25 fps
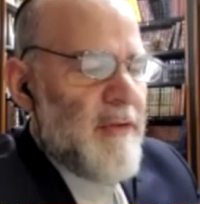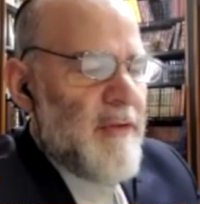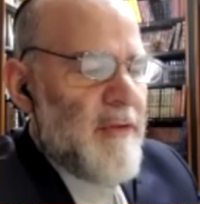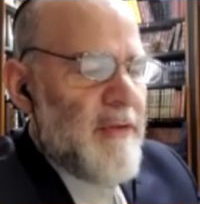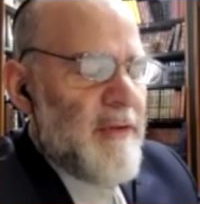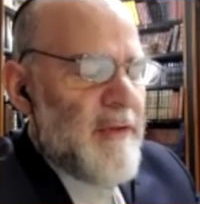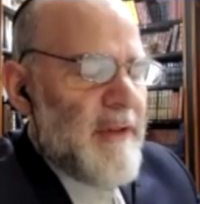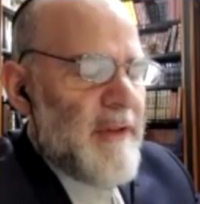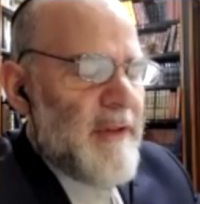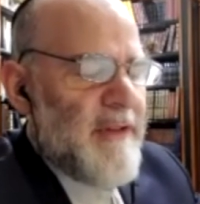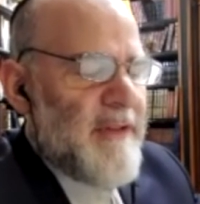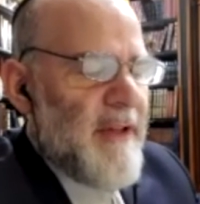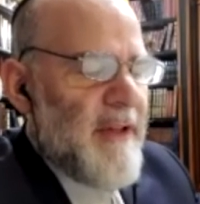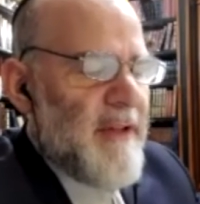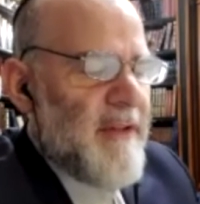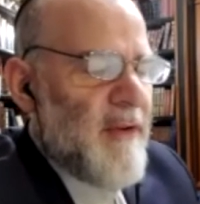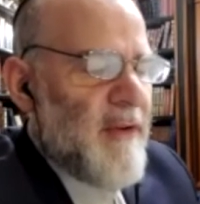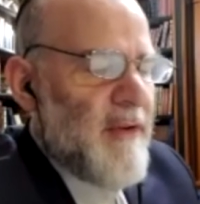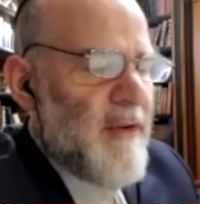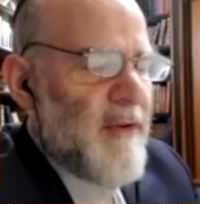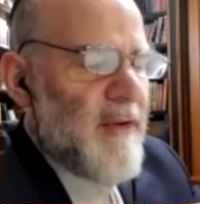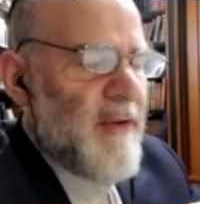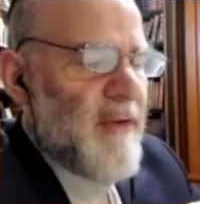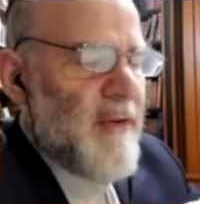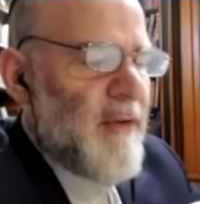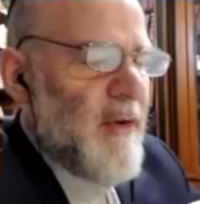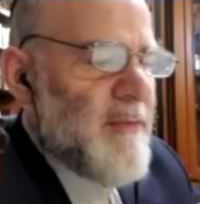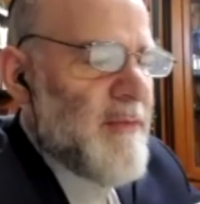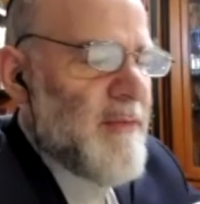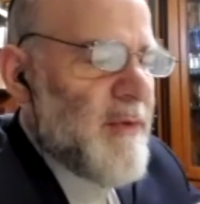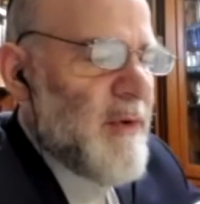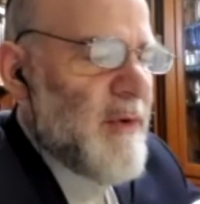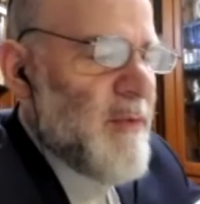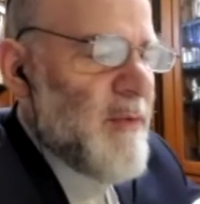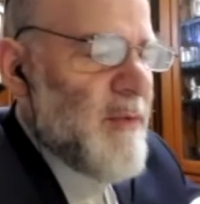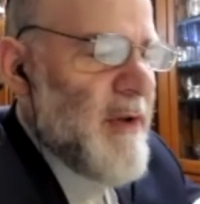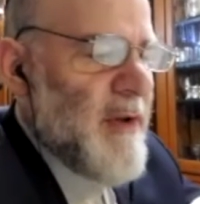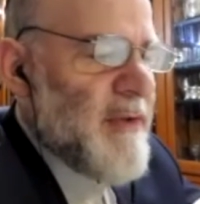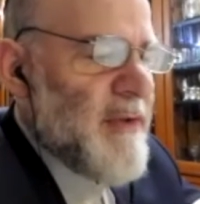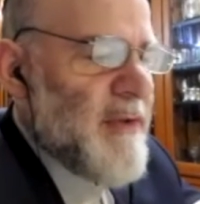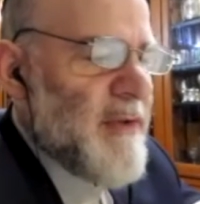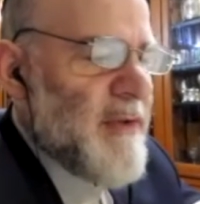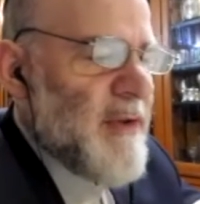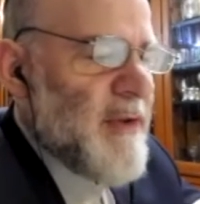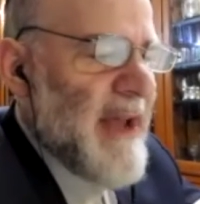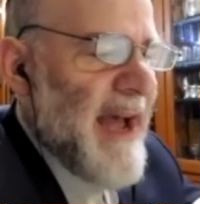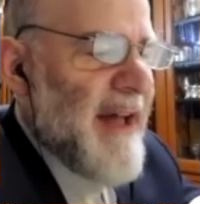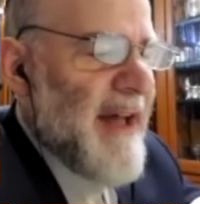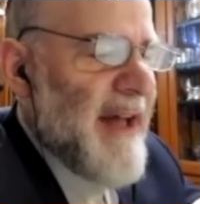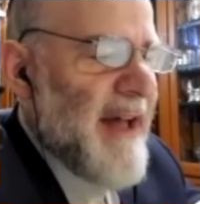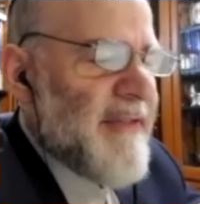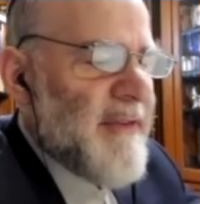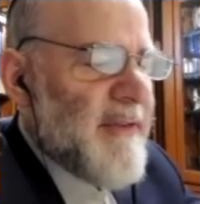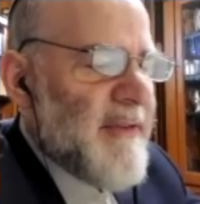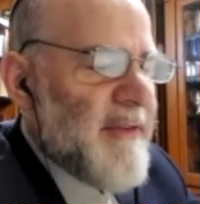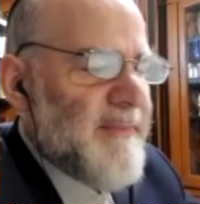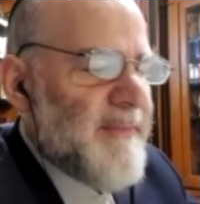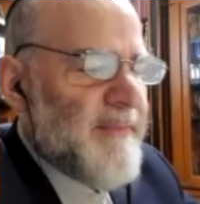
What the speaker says: Let's go. Gemara's going to ask,